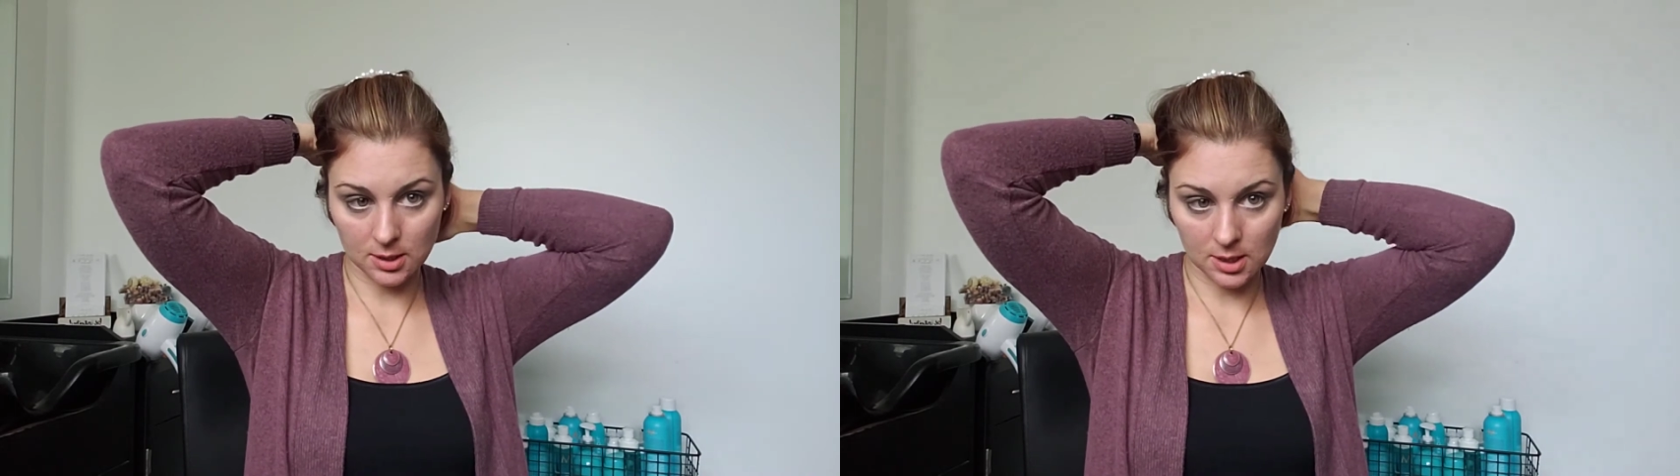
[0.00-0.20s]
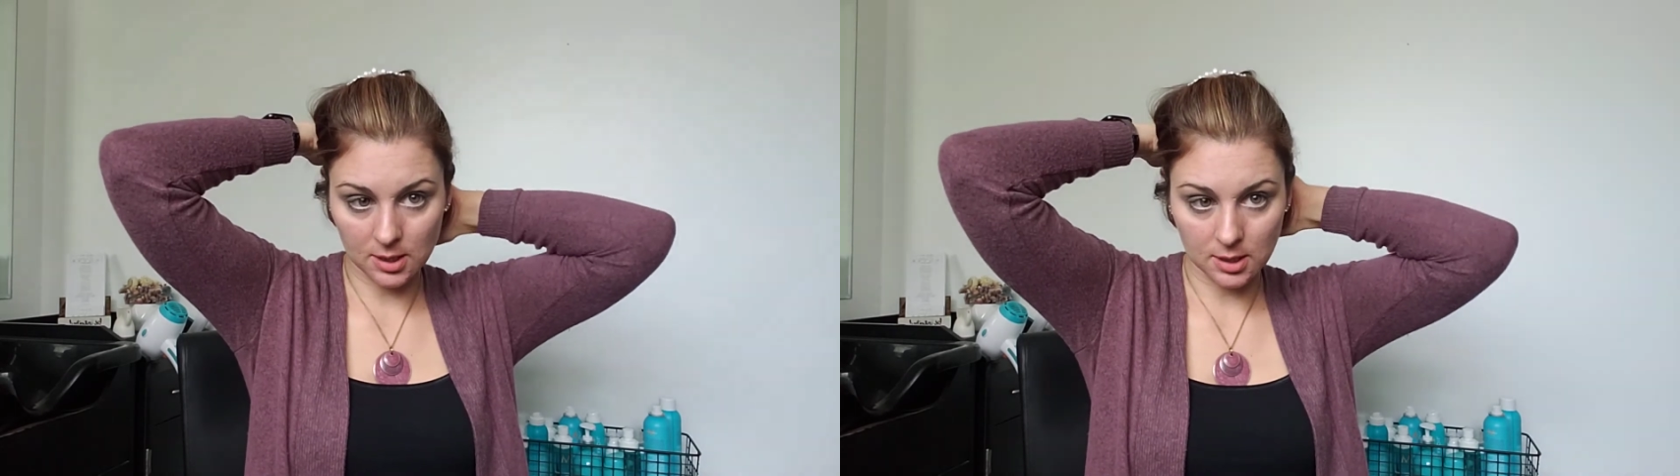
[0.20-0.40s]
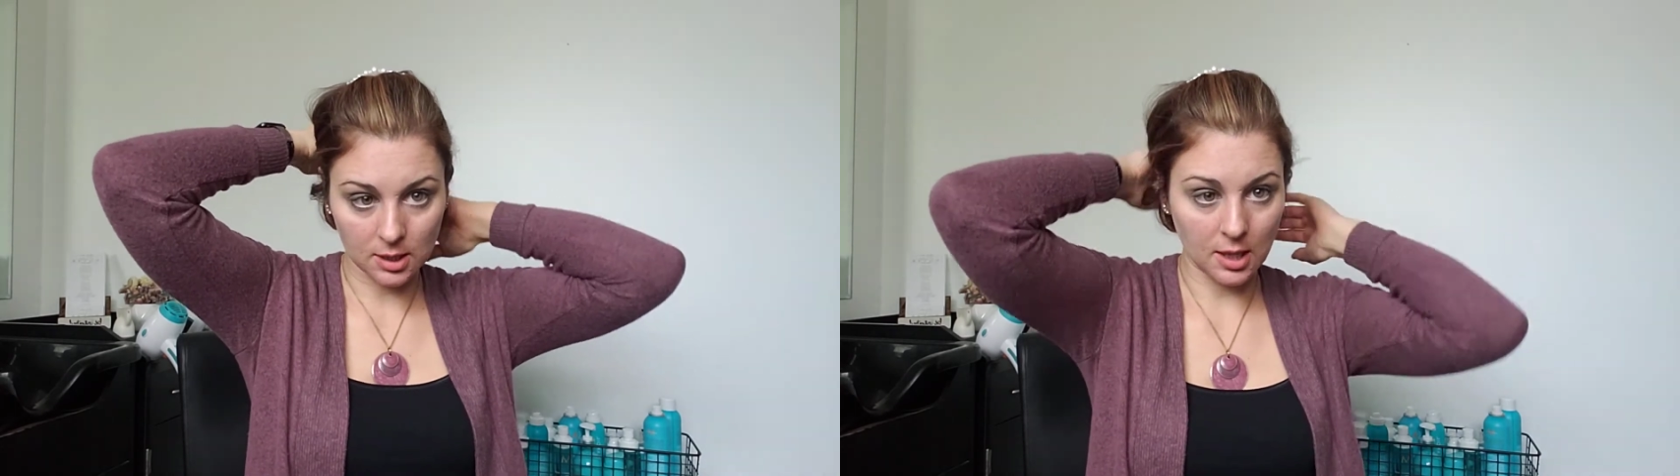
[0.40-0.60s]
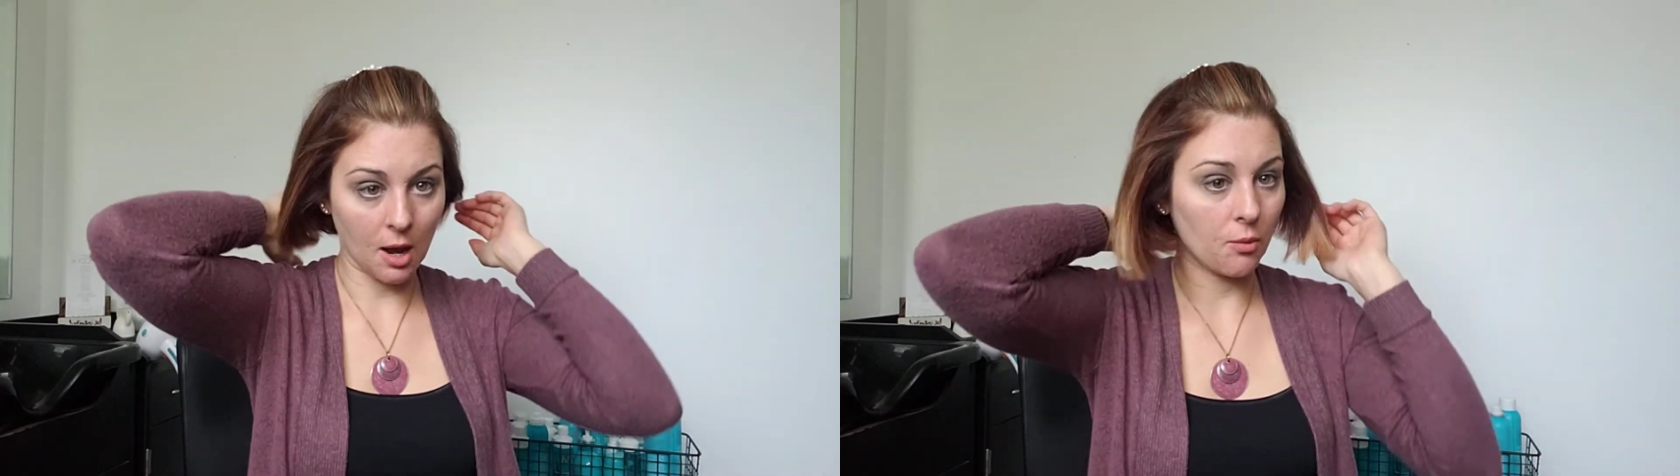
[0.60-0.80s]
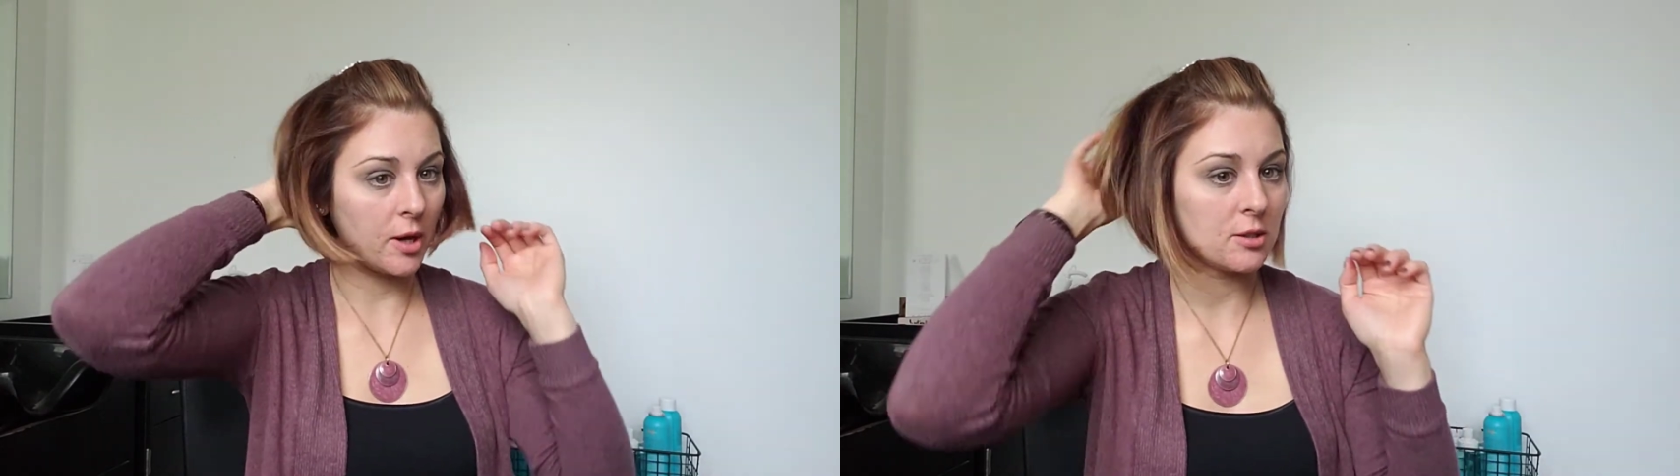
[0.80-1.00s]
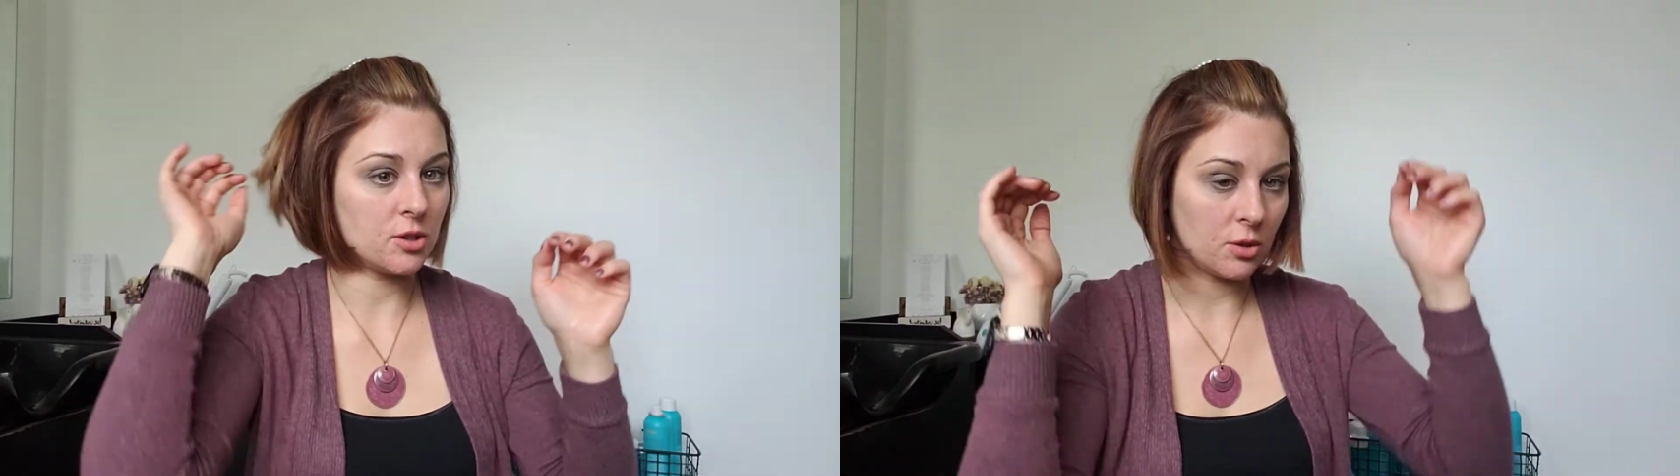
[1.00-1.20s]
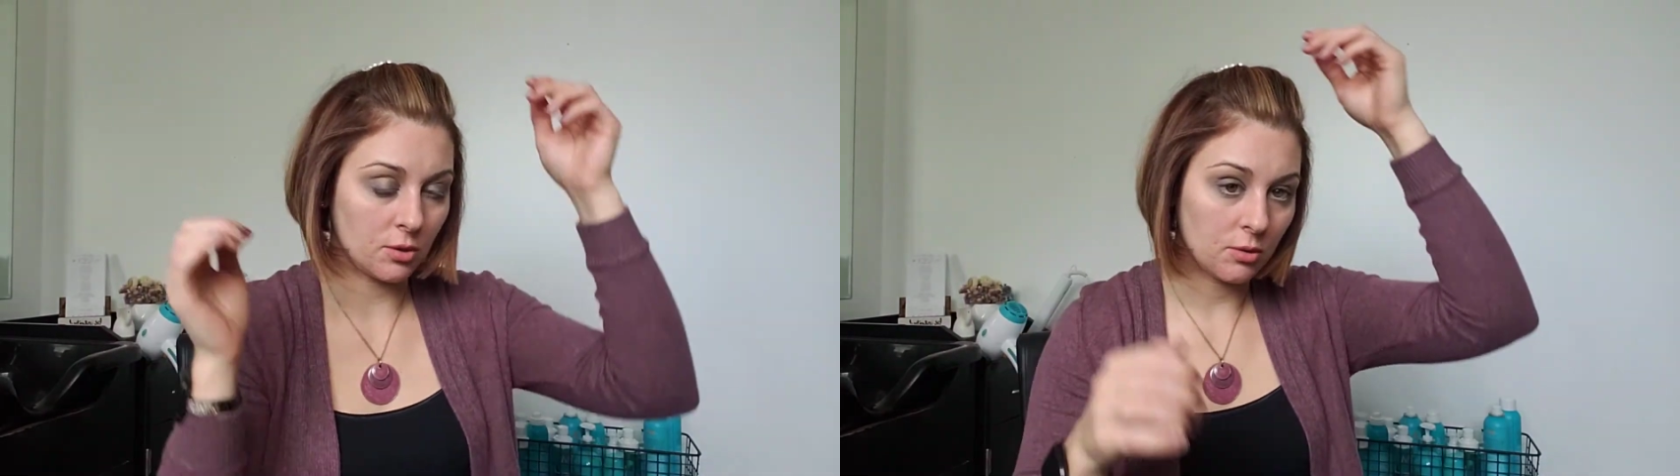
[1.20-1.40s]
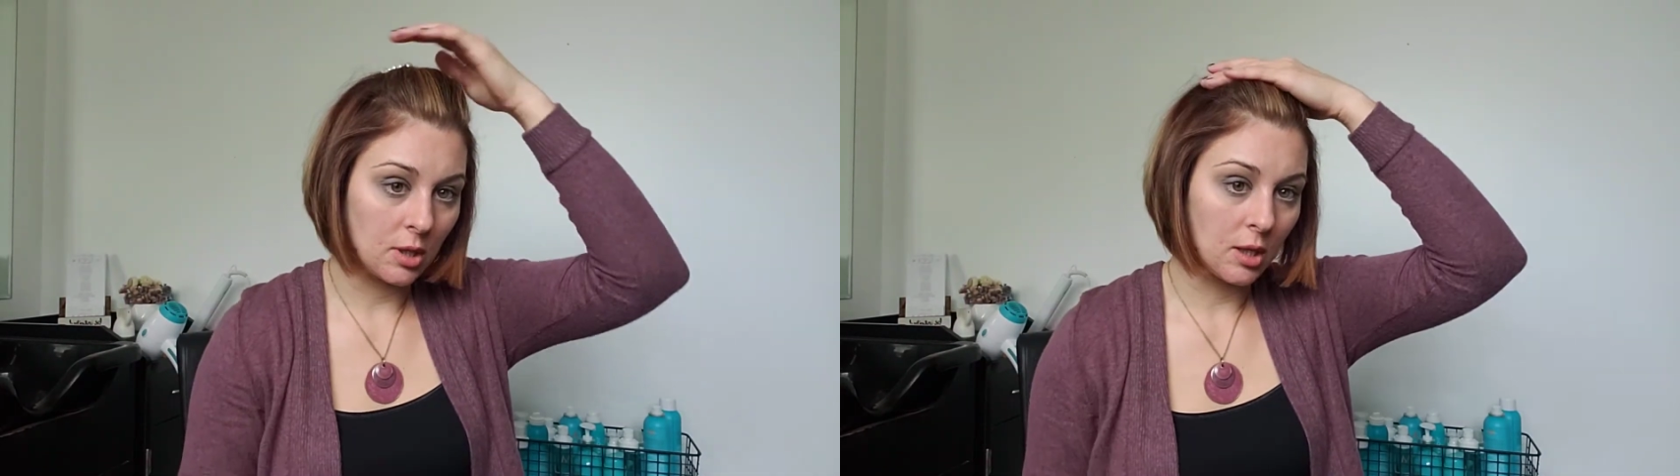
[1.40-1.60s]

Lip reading: tease it that way too.